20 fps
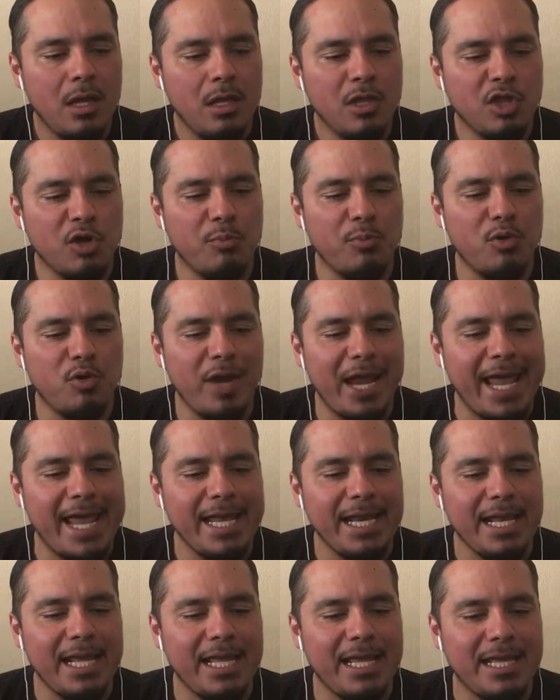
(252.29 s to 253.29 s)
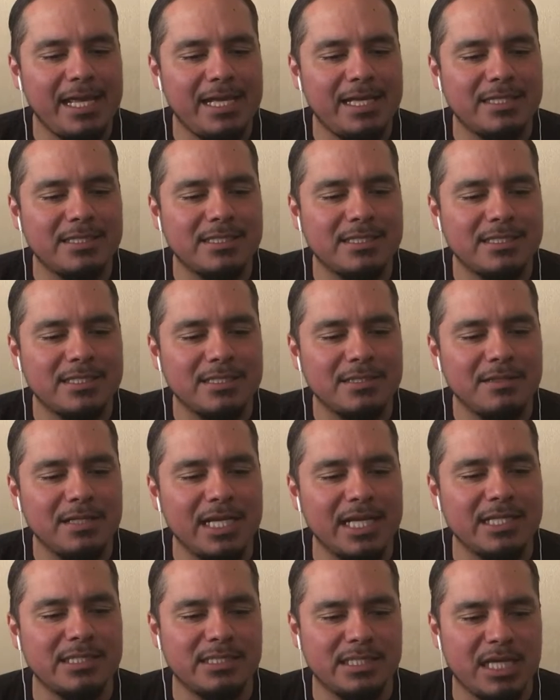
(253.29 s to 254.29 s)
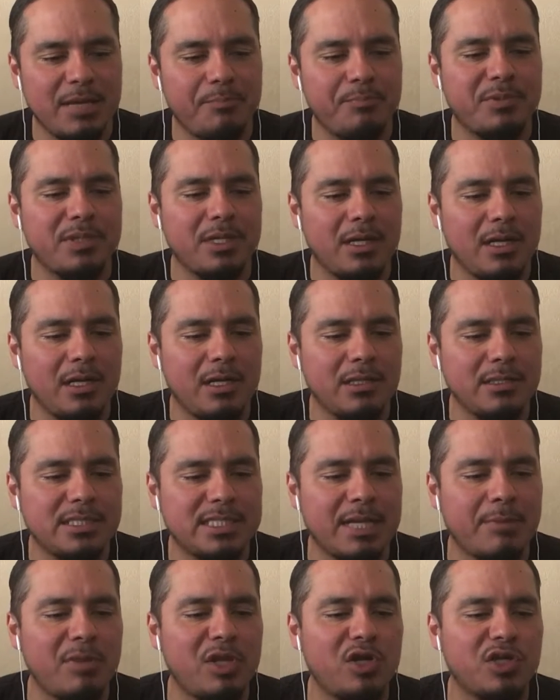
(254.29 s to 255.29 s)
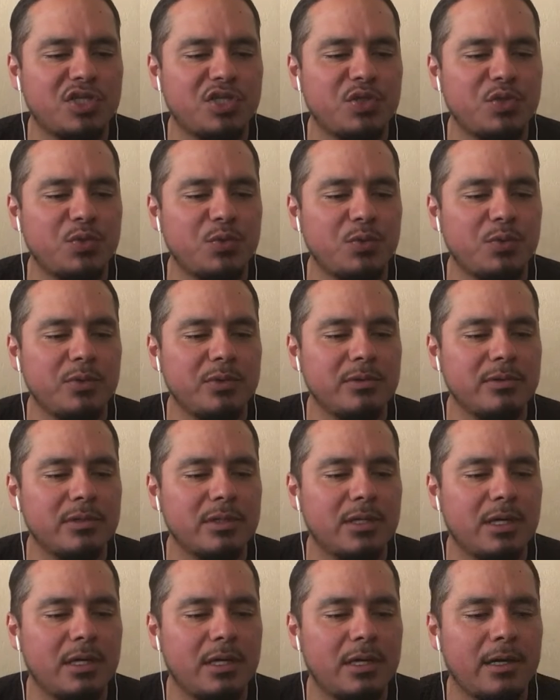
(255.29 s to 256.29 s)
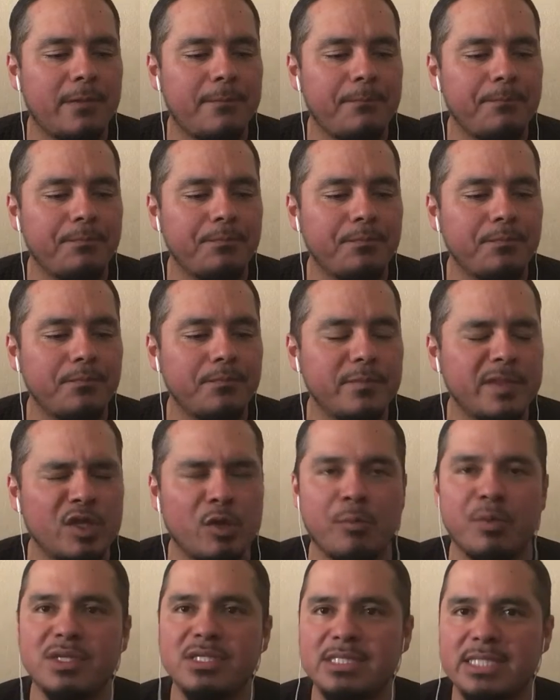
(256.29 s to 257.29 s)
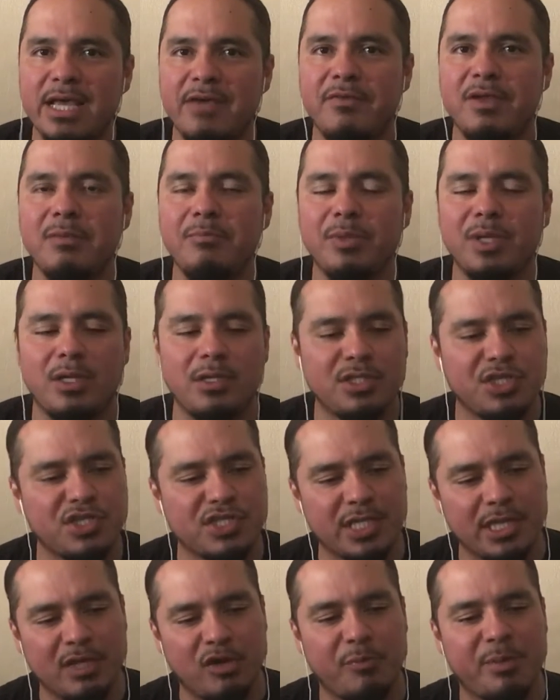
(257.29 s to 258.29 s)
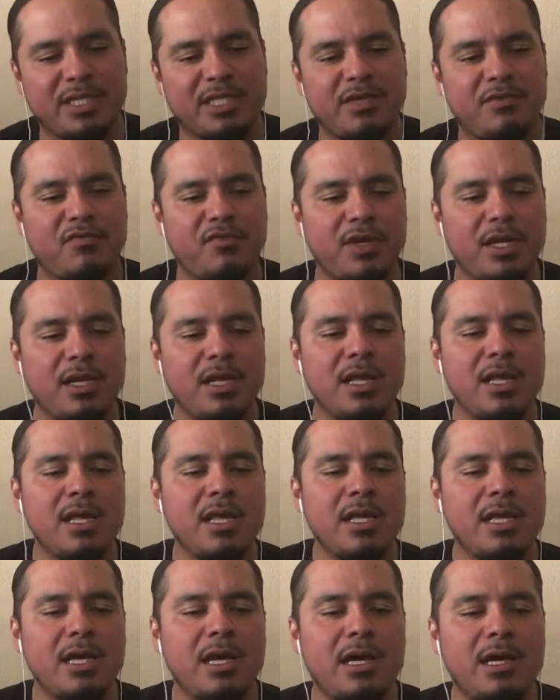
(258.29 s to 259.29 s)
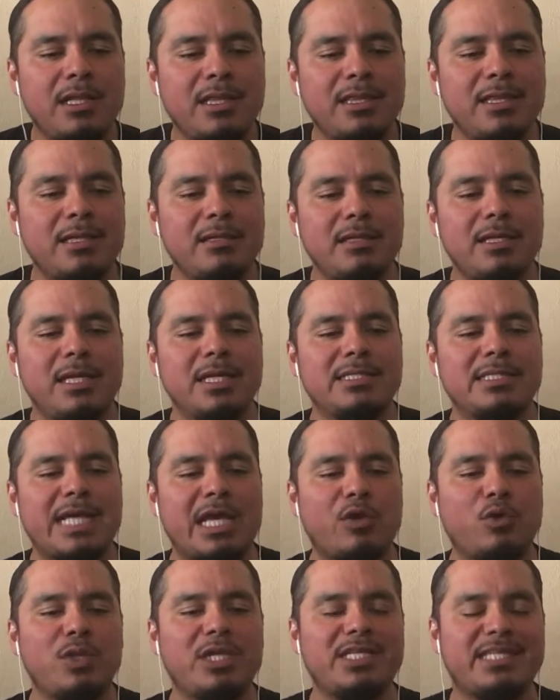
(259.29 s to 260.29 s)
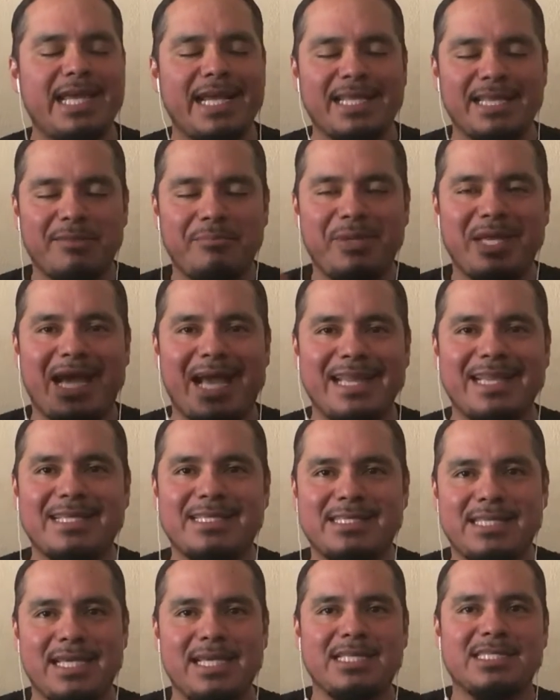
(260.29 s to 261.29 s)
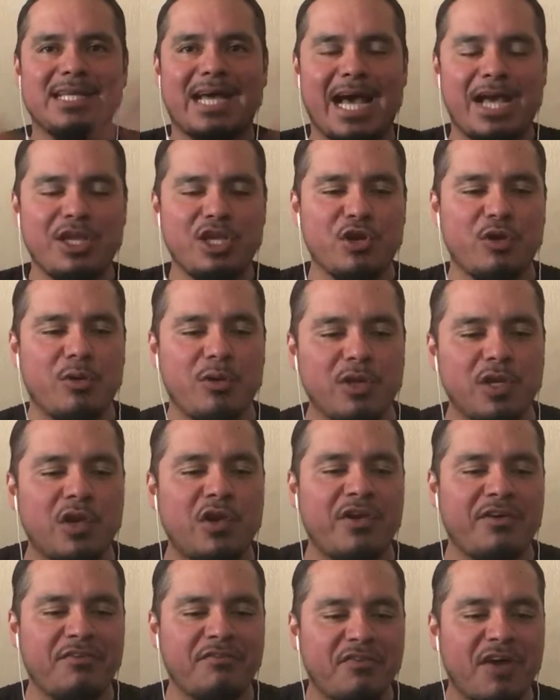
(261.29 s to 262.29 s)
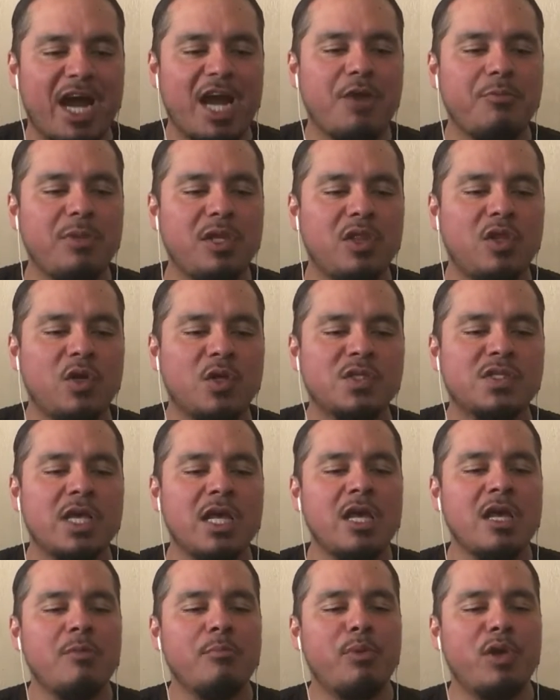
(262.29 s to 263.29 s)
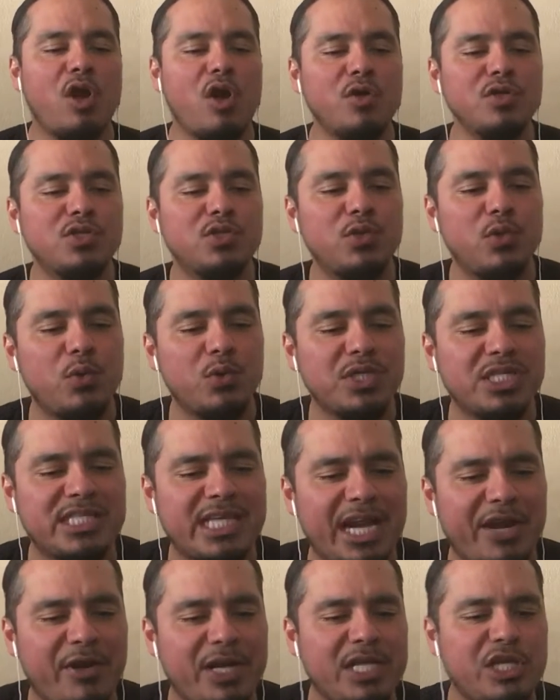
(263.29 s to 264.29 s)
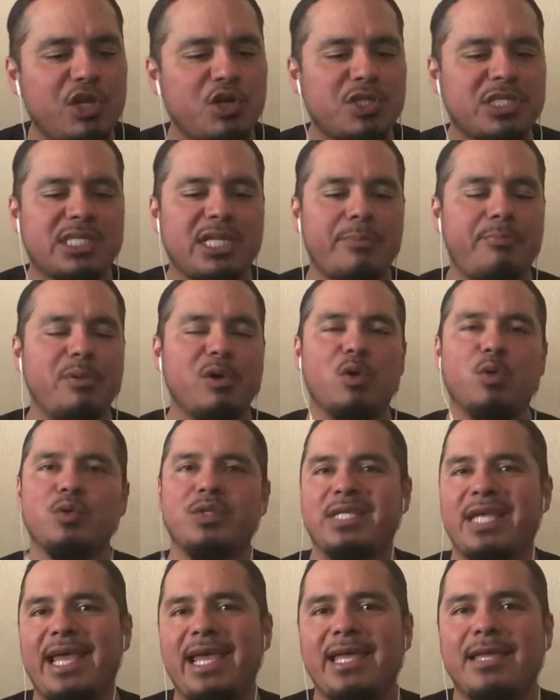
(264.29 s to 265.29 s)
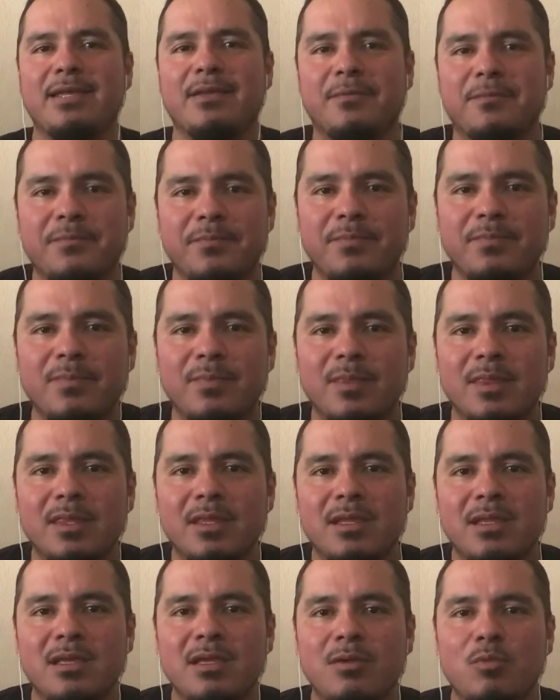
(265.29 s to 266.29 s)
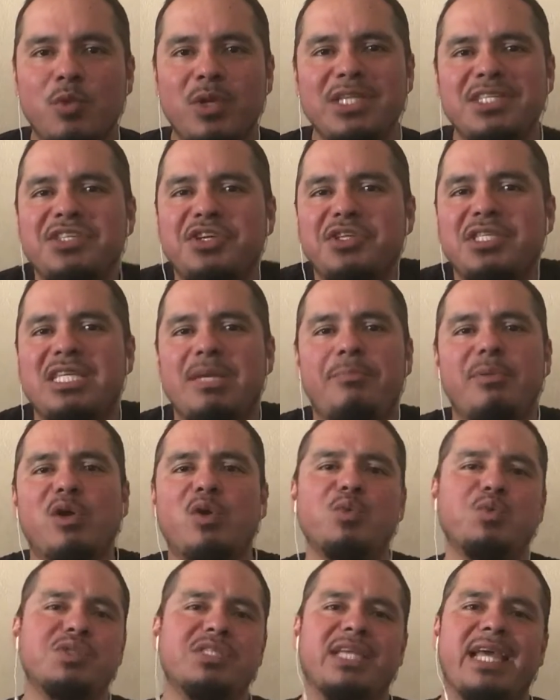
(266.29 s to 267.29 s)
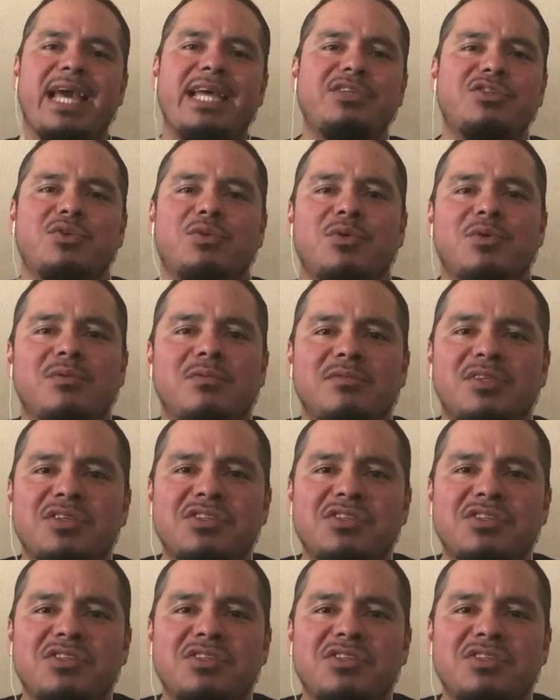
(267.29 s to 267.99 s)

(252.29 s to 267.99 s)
Number 8 is tip similar to number 7, but just a little bit different. It's not only taking the behind the scenes, how your environment looks, but also sharing your typical day. What is your typical schedule?